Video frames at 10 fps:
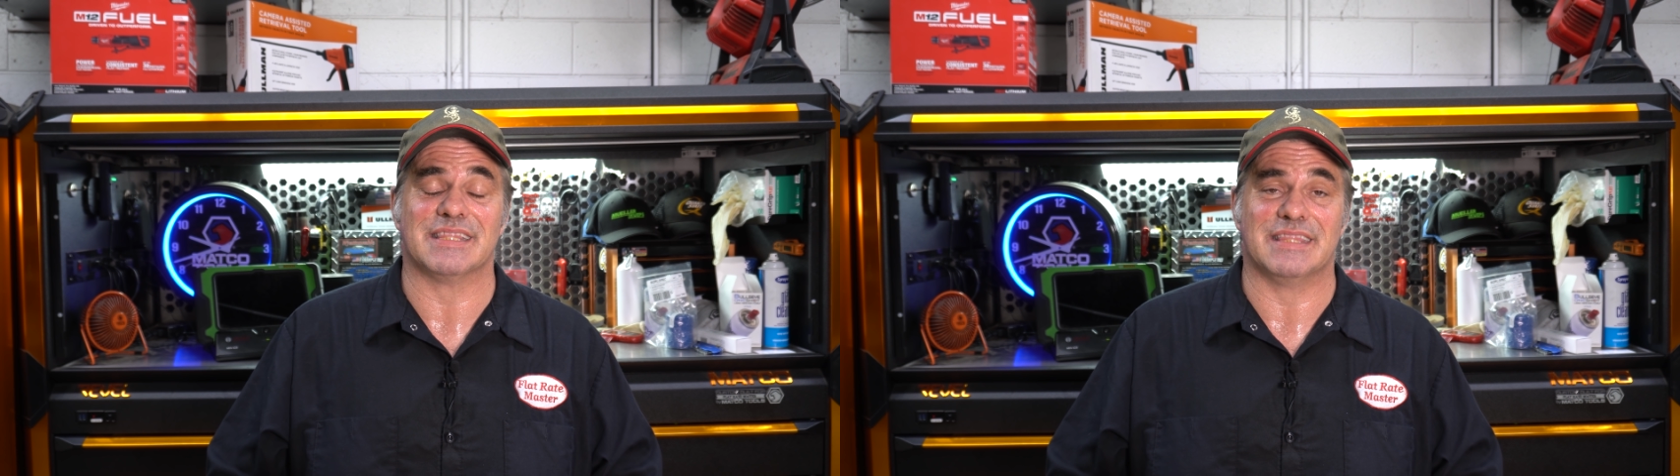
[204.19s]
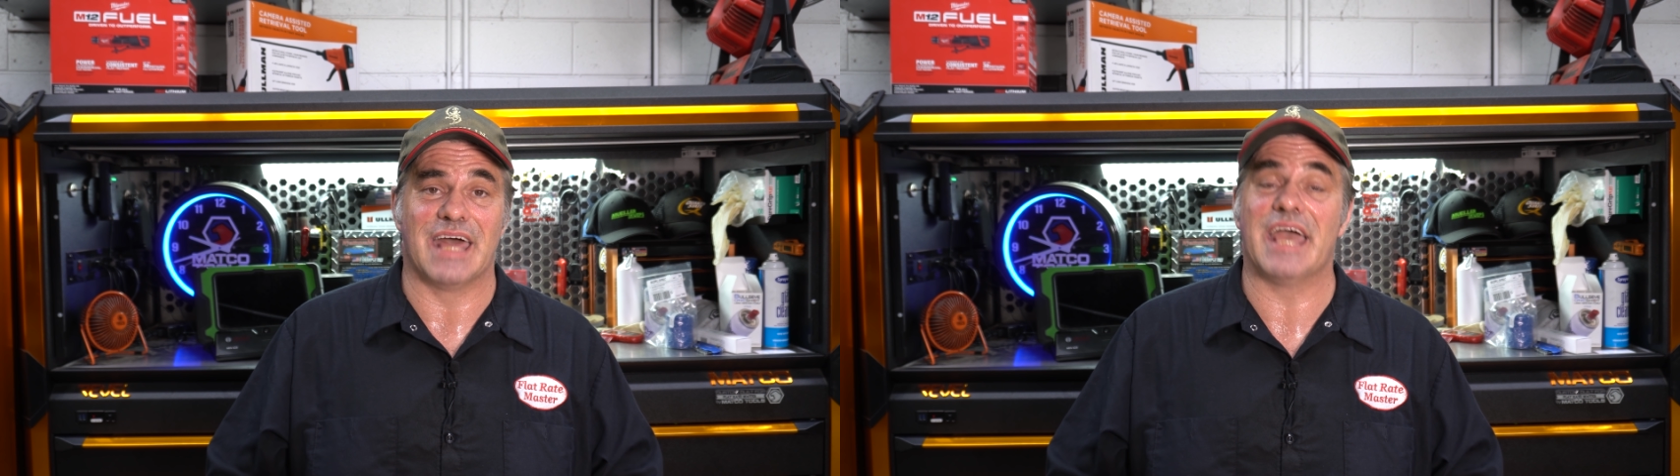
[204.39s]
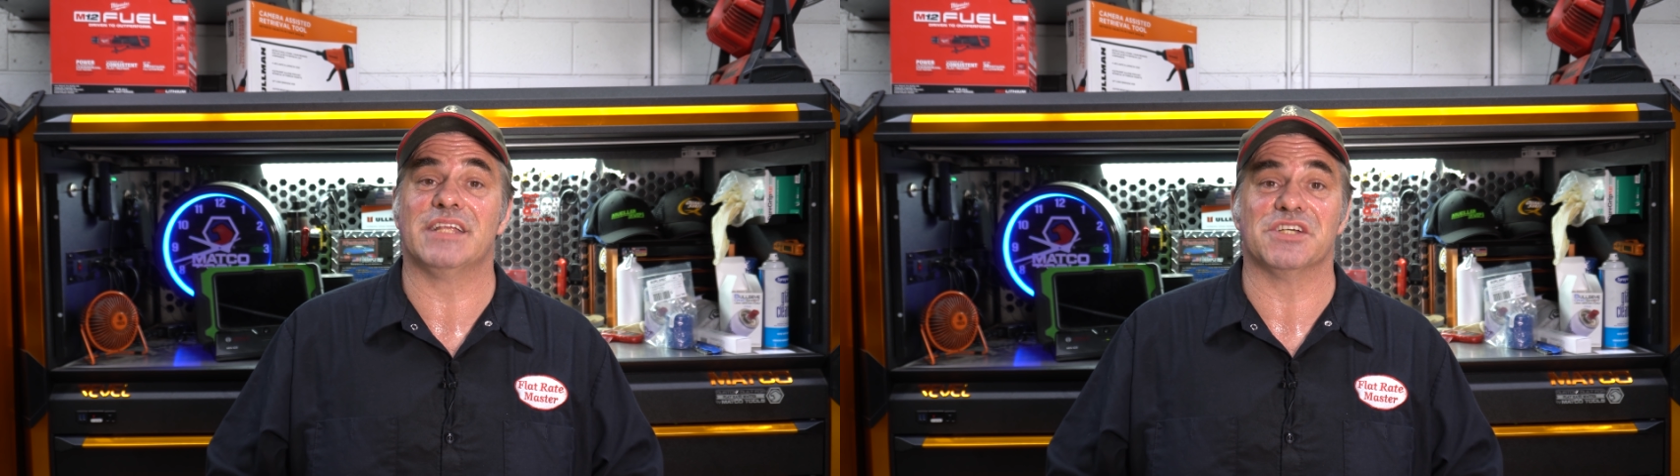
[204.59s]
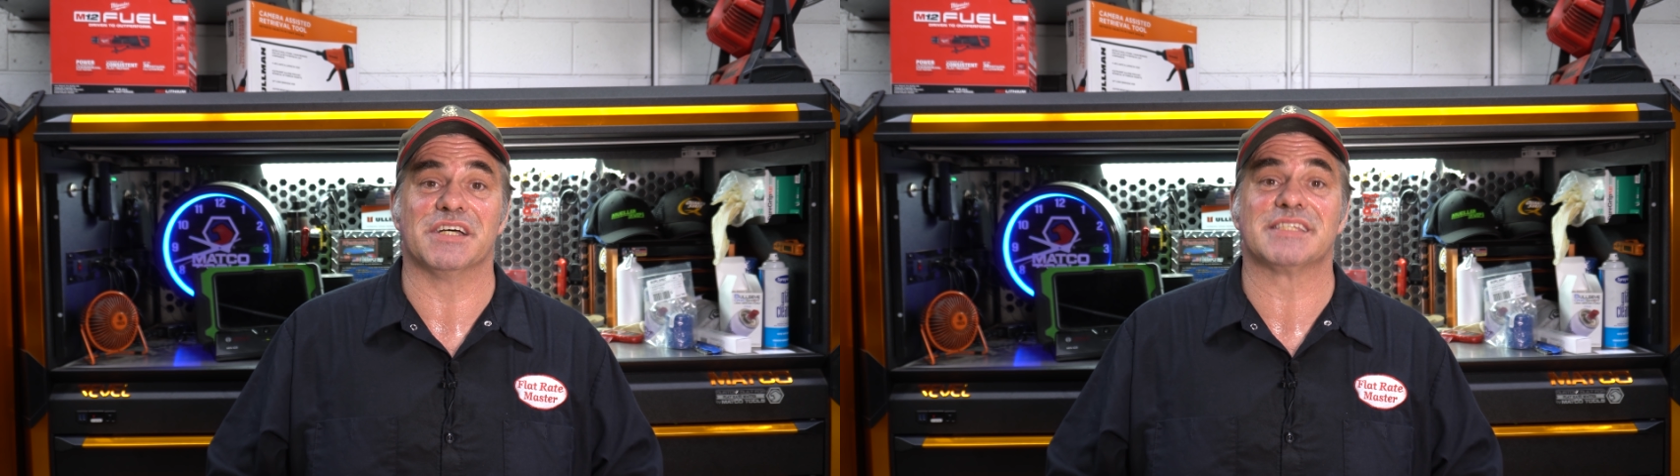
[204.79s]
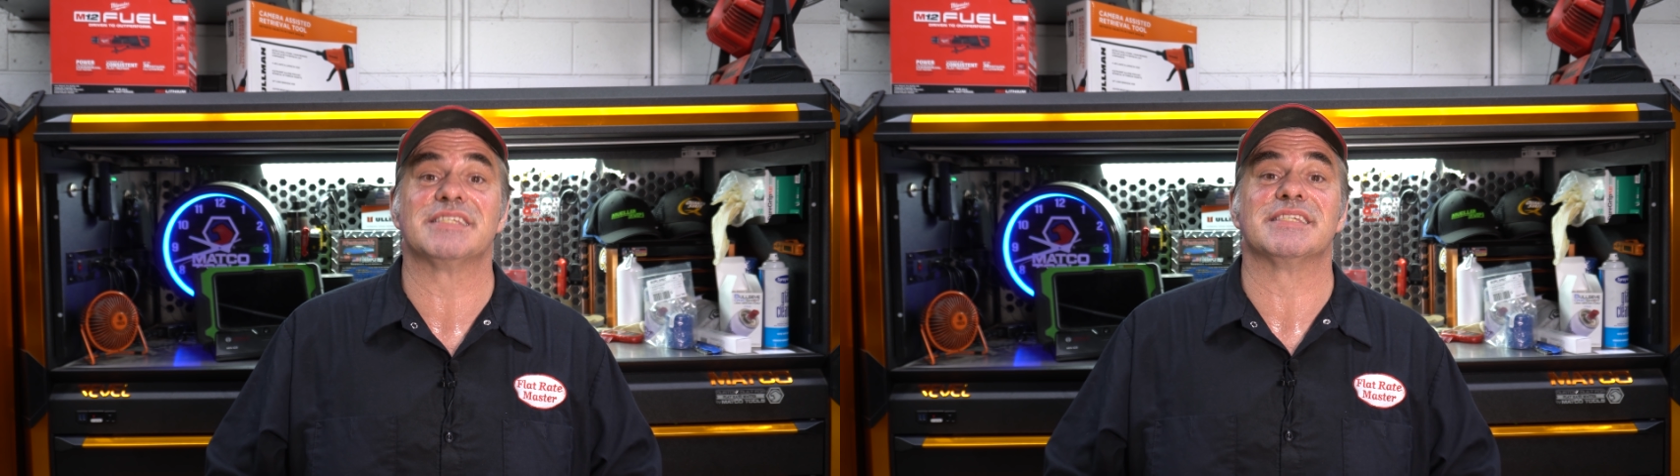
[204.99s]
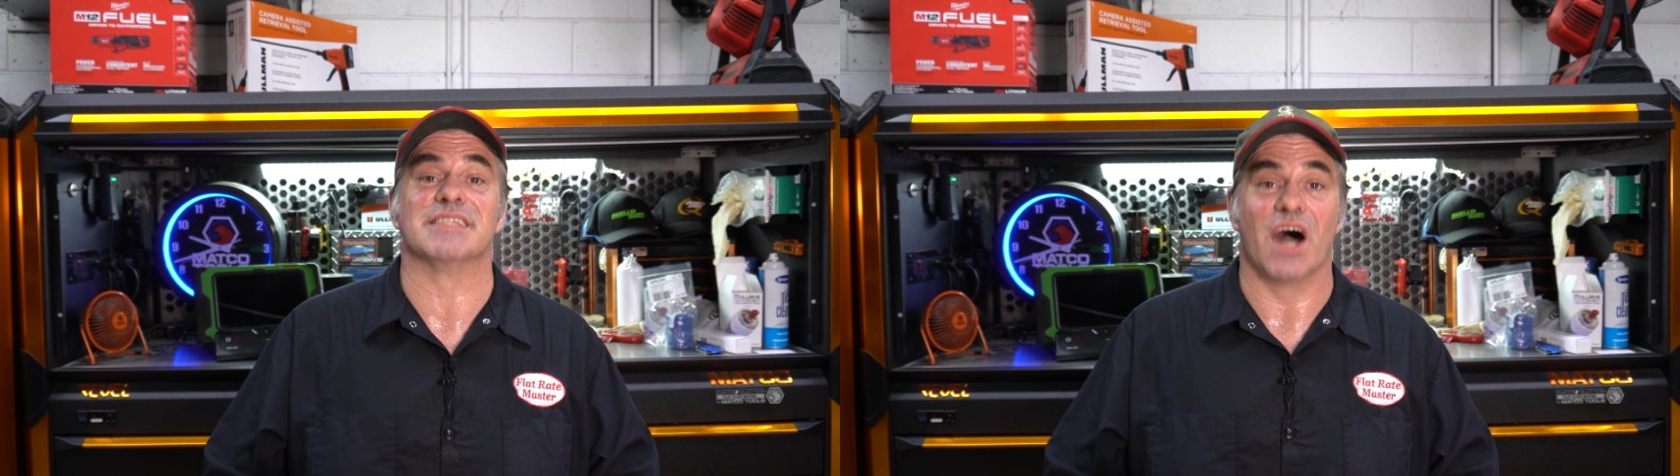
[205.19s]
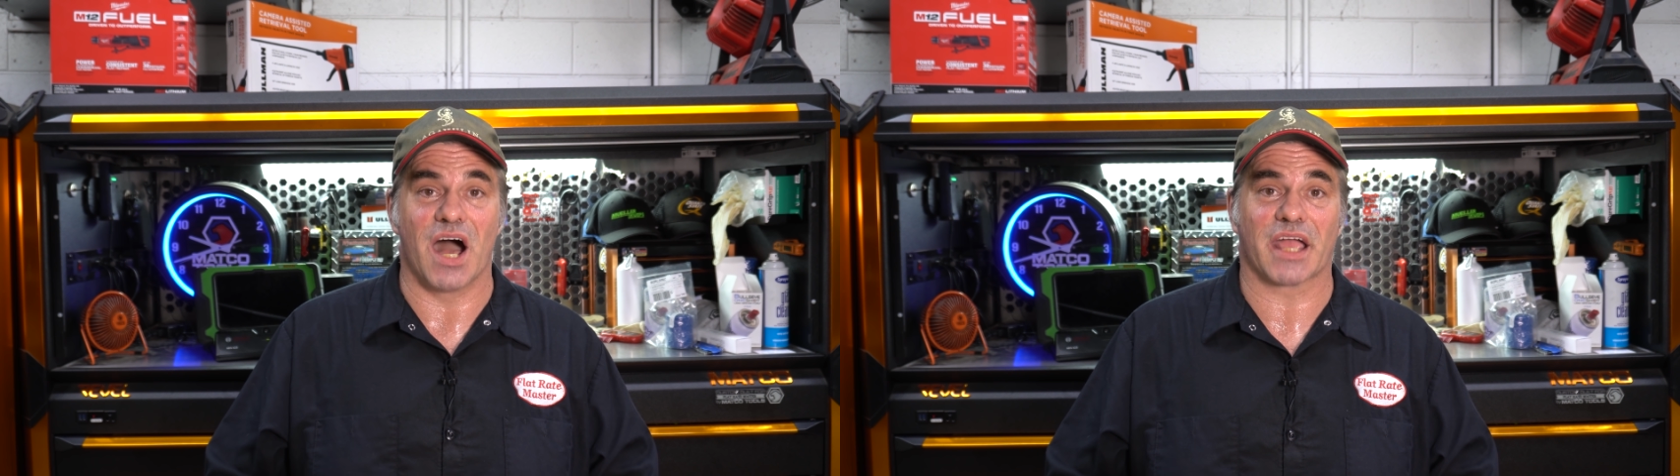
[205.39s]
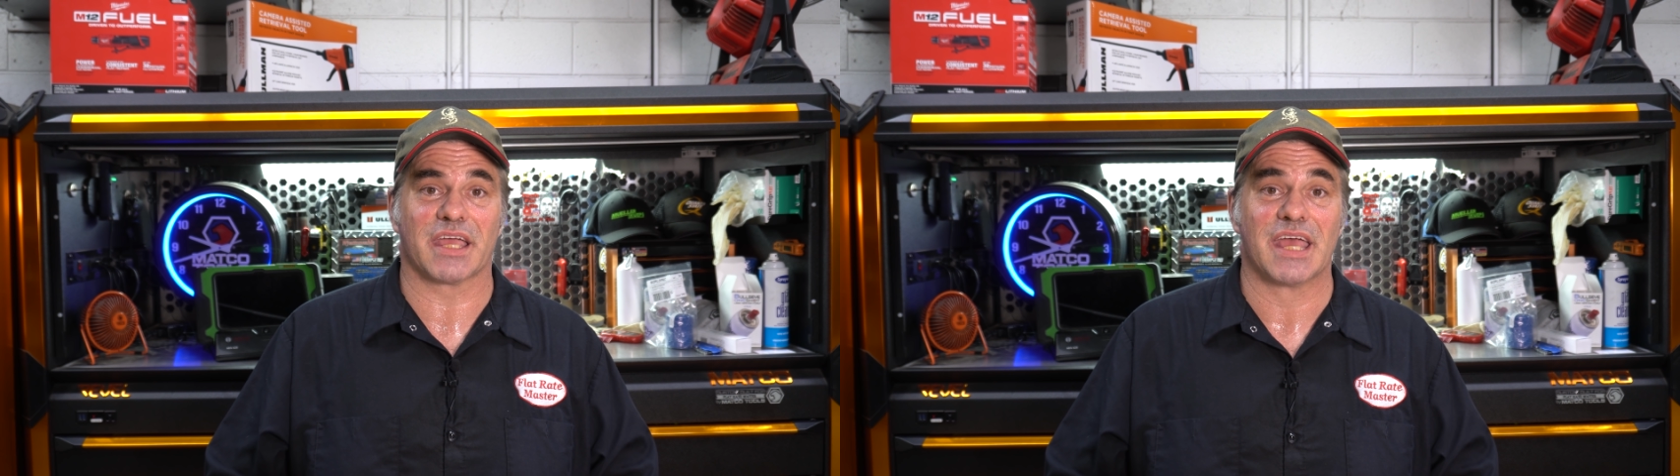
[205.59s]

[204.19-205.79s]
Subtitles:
they just suck.